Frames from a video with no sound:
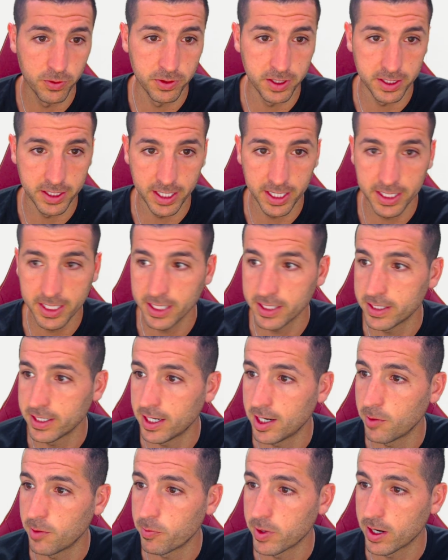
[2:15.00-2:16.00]
the data
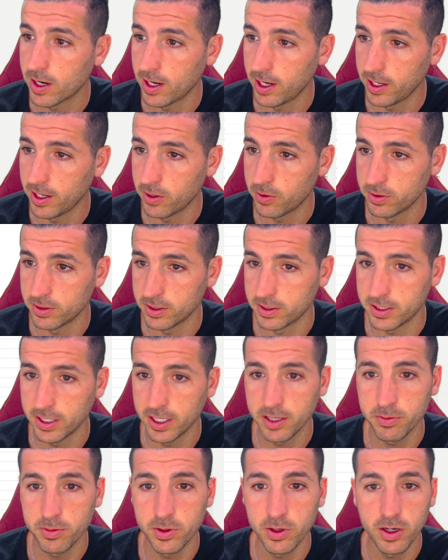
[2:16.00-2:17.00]
tab, click on the
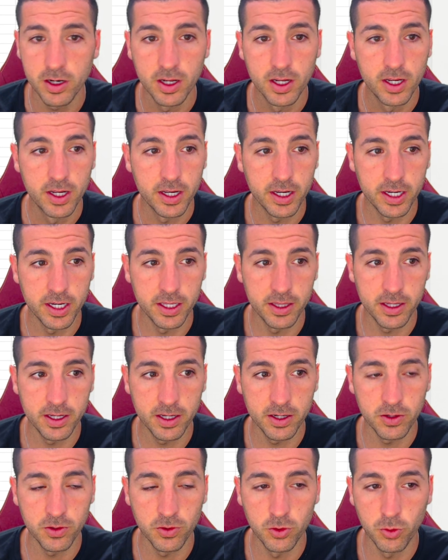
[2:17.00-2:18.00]
table, and
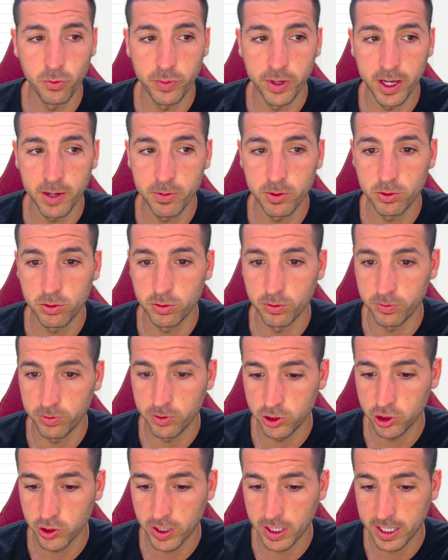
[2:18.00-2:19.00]
then you'll be able to
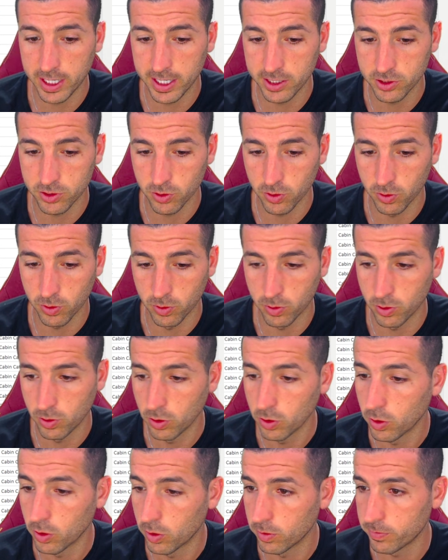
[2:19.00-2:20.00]
visualize
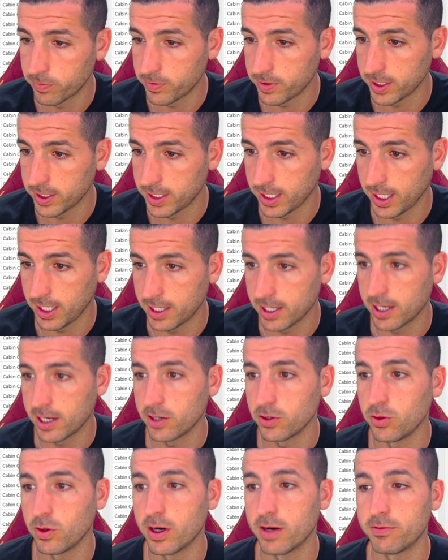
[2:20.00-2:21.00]
all of the
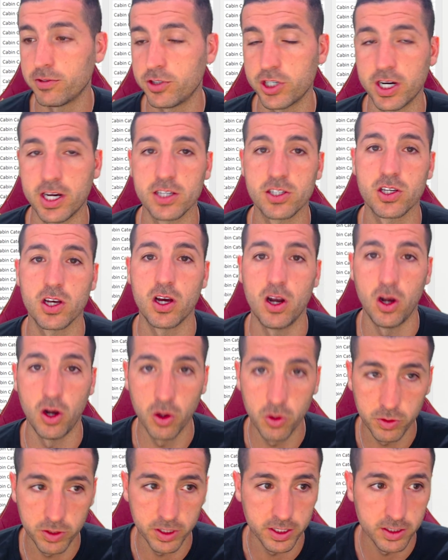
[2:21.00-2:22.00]
data you have just
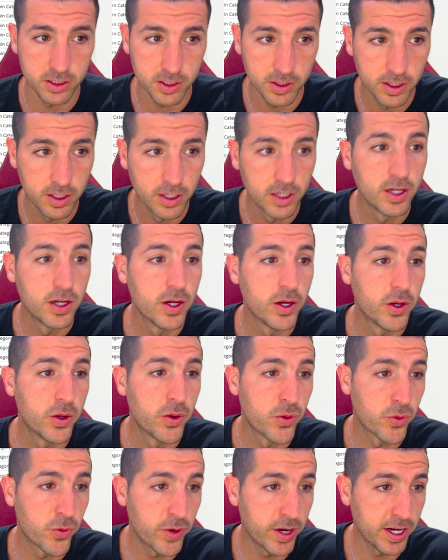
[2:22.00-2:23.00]
loaded.
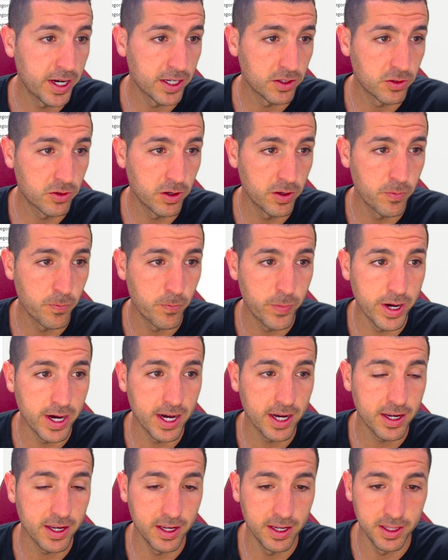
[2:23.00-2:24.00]
Right, going
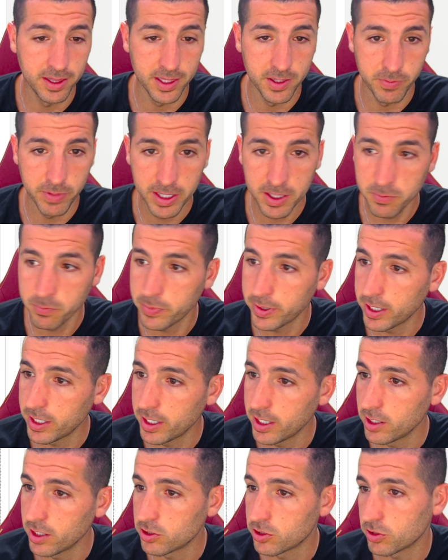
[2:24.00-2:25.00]
back in the main
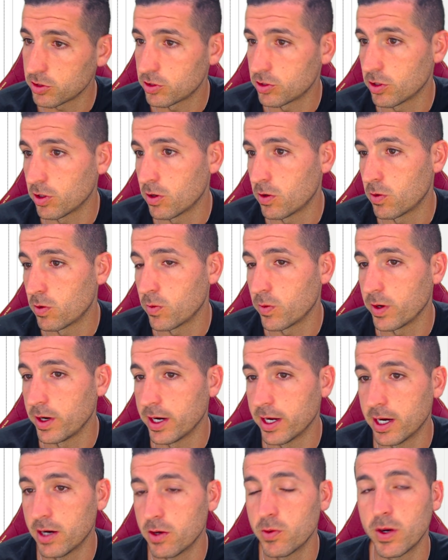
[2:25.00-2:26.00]
page. So
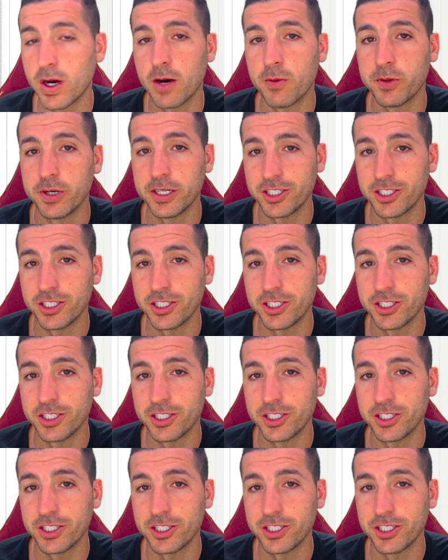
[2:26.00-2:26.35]
now I want to